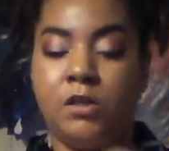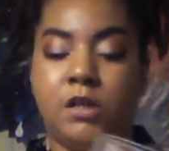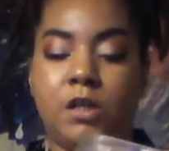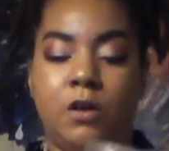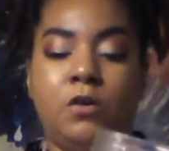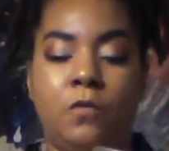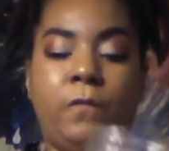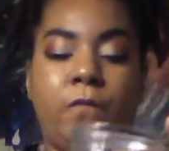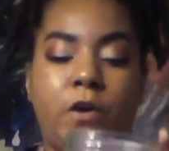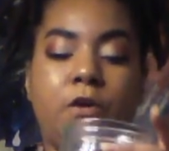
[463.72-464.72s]
So
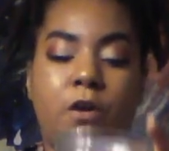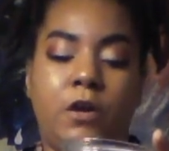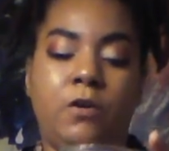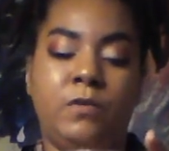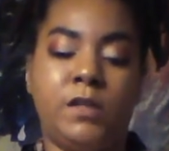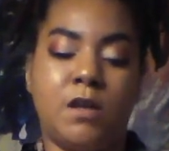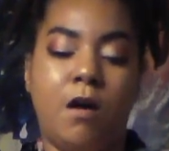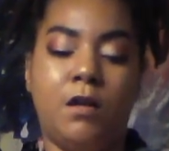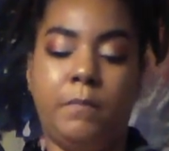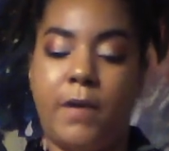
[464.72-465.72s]
Virgo is
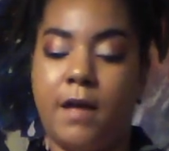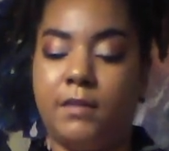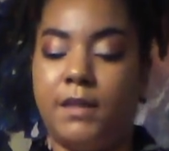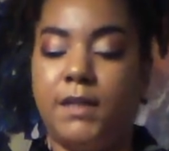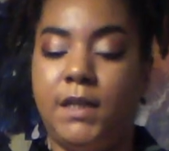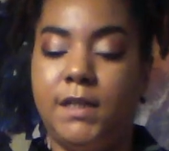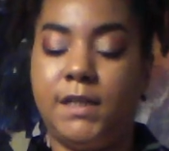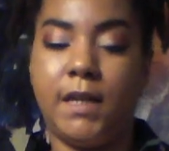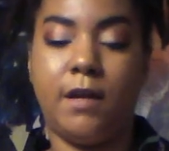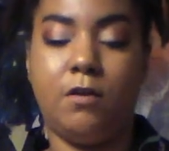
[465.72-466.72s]
all about the
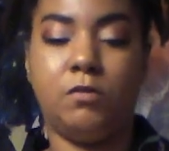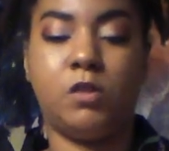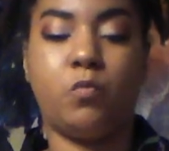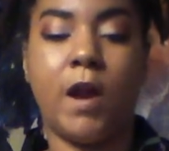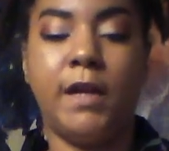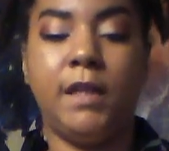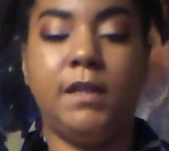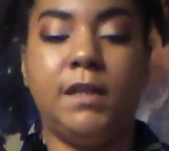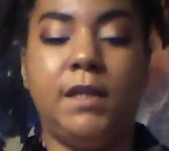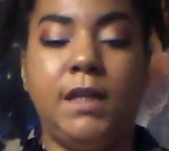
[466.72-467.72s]
details, writing
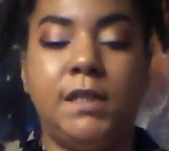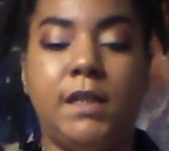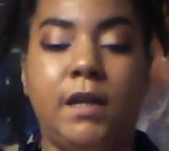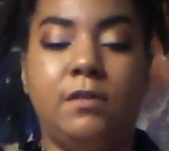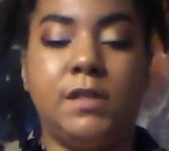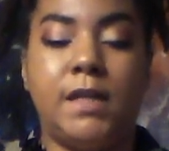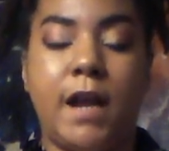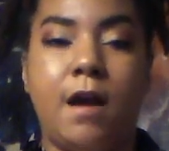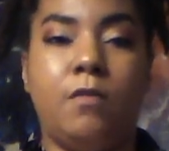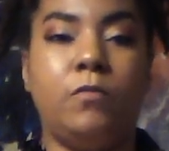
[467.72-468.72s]
the details
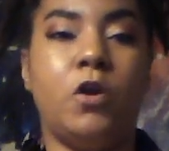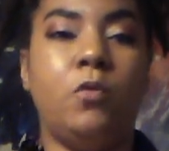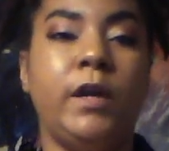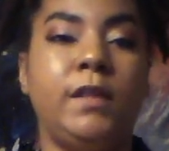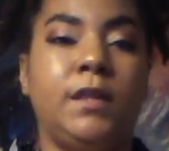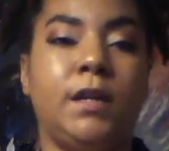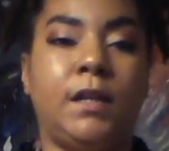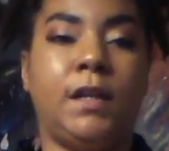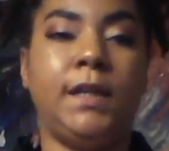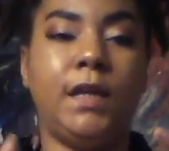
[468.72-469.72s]
down, knowing the
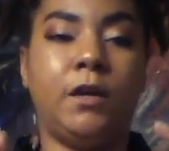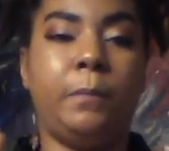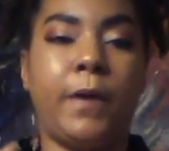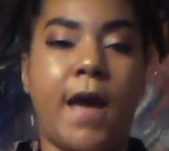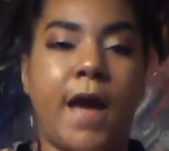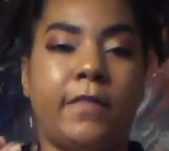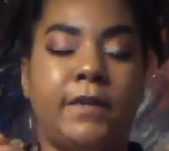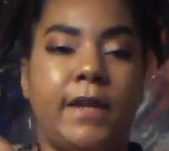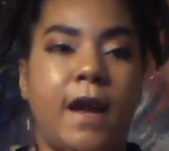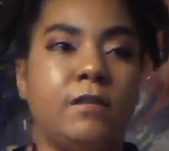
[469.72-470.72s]
clear
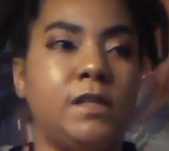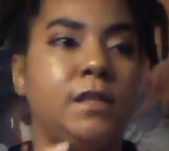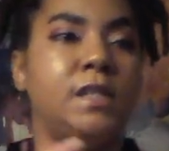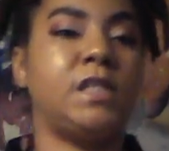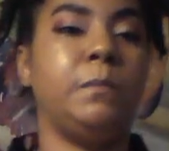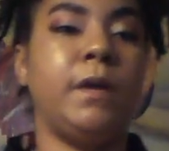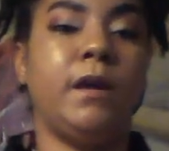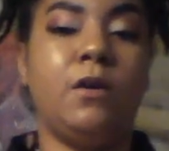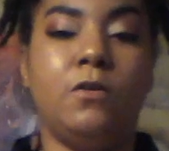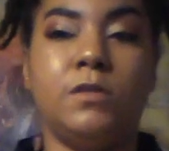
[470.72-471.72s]
path down to the
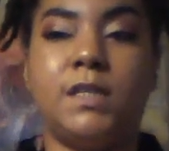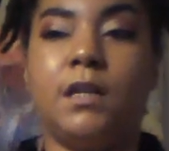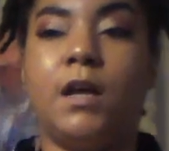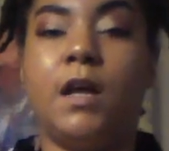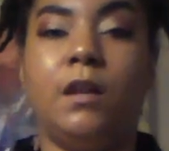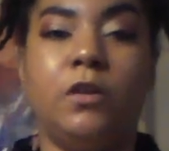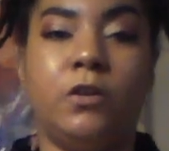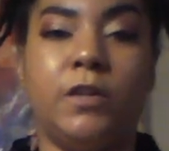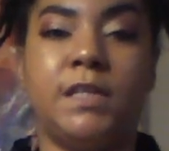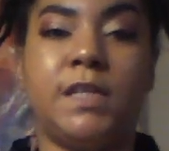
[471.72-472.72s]
smells, the
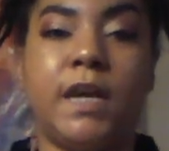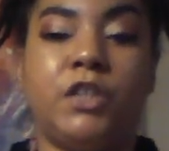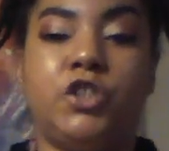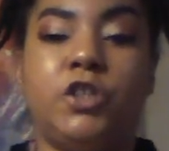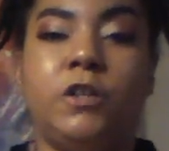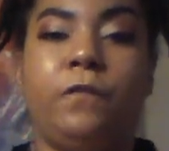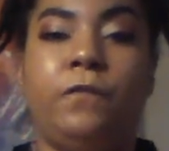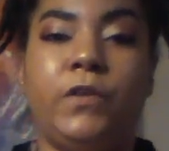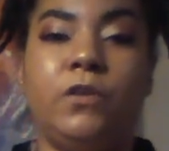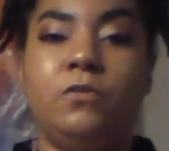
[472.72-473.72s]
color, the texture, the
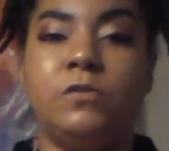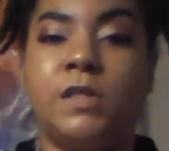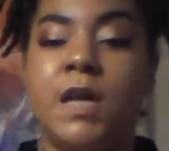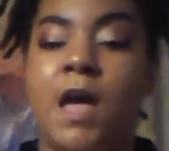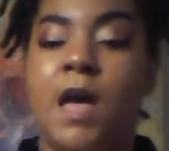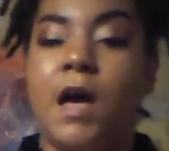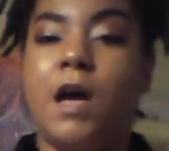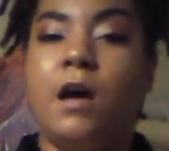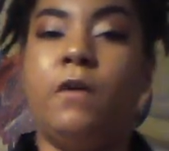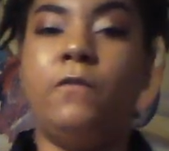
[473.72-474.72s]
feels
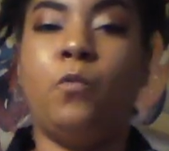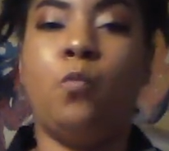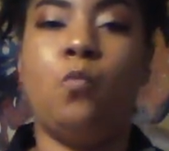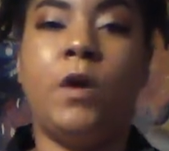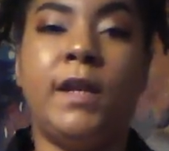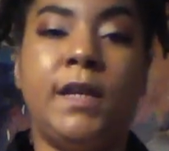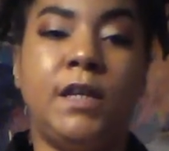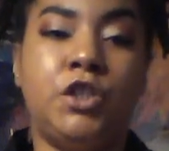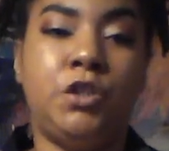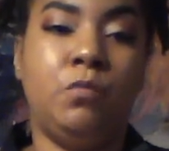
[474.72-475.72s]
of what it
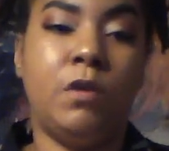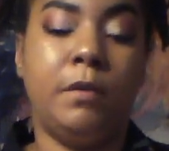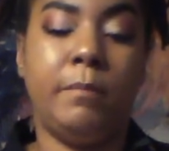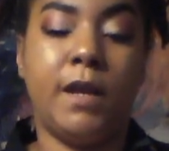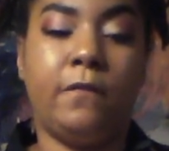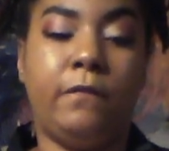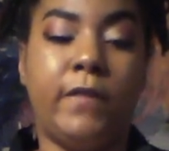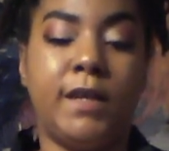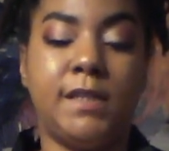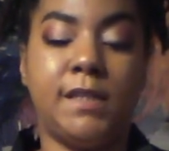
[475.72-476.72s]
is you want to
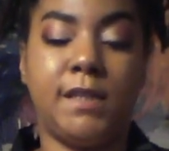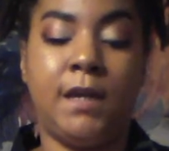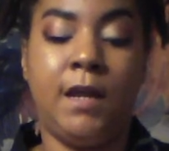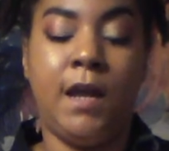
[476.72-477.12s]
manifest